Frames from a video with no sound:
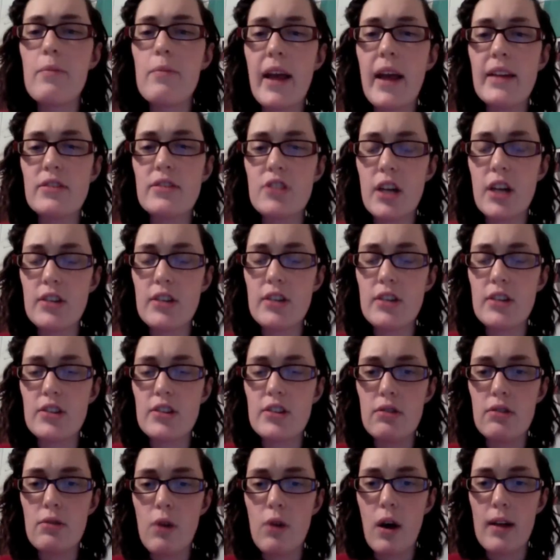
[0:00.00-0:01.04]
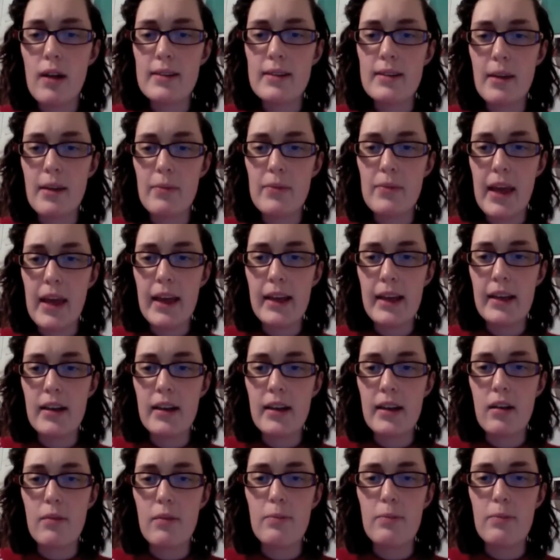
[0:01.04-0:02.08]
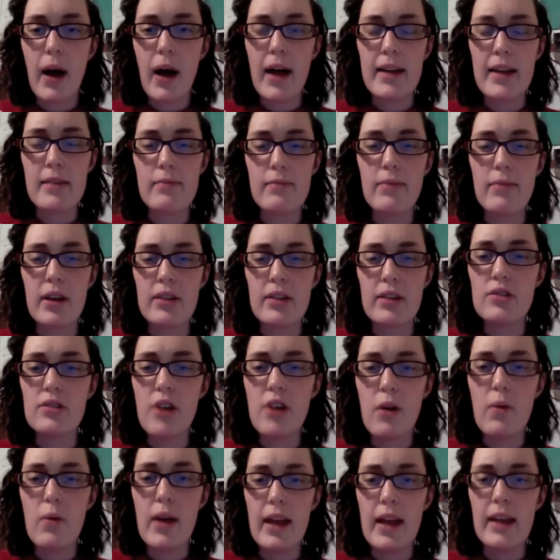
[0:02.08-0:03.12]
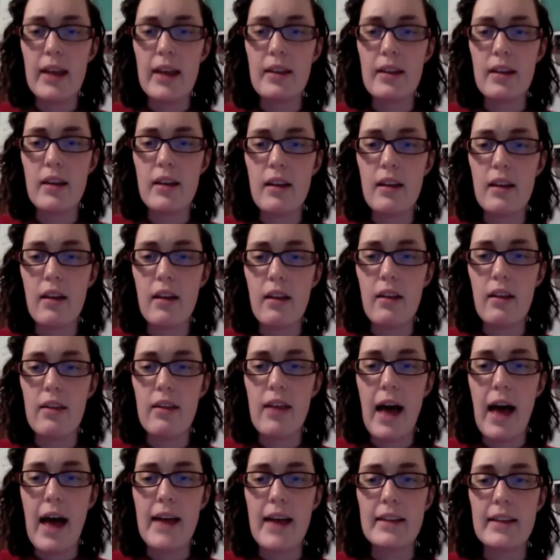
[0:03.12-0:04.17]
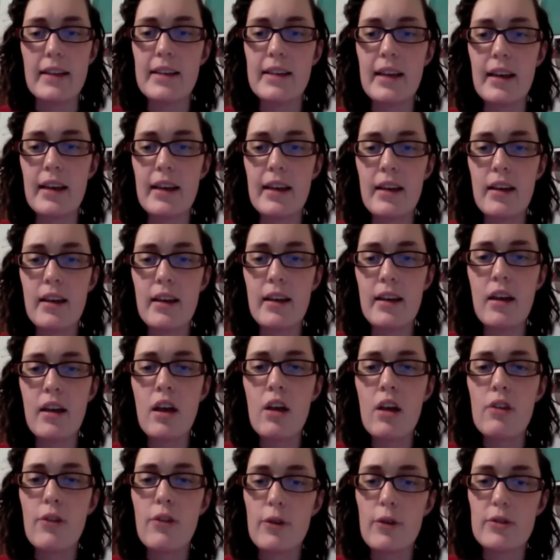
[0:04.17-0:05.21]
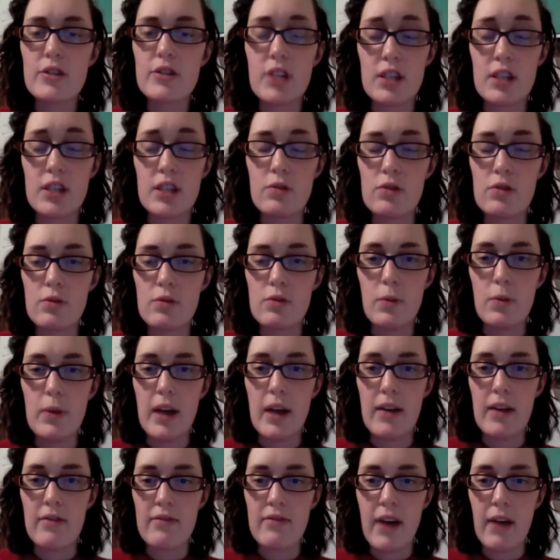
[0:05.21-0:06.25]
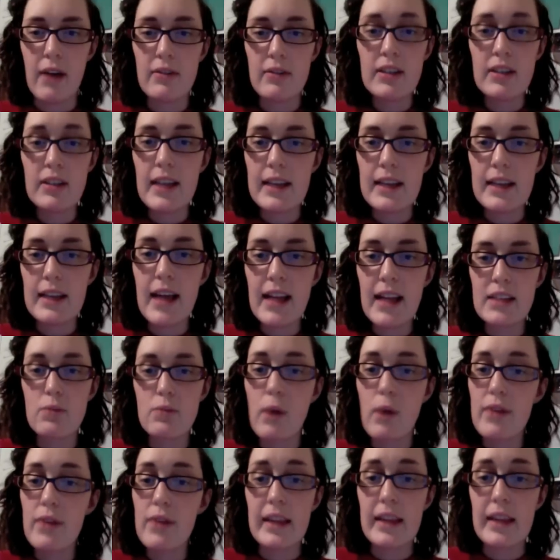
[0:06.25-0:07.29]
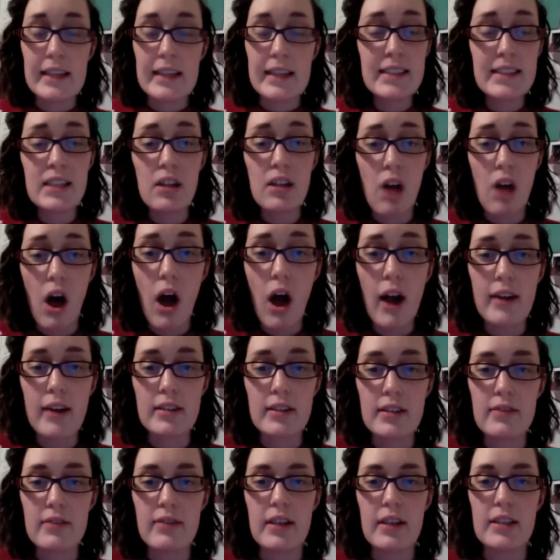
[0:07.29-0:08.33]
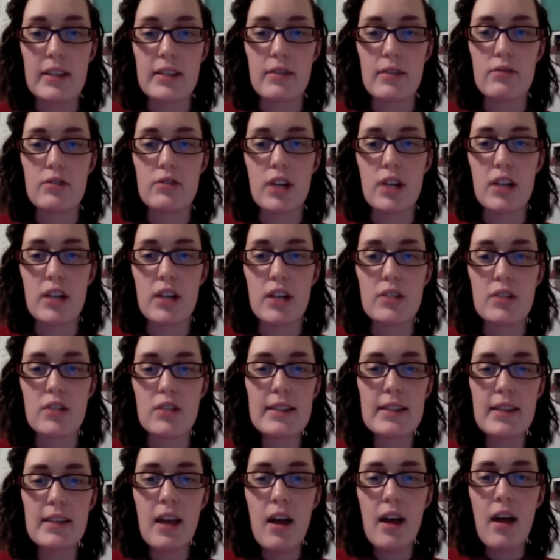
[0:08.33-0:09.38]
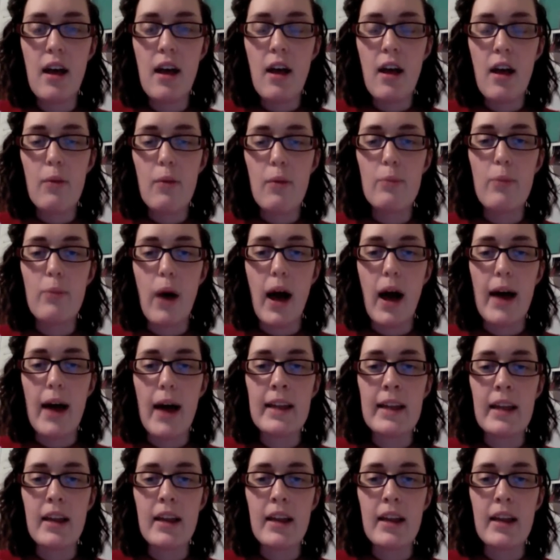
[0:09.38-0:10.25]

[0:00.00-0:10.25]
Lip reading: judge you on something, but knowing that those judgments will be unfounded, like, that's one thing. It's still hard to face those judgments, but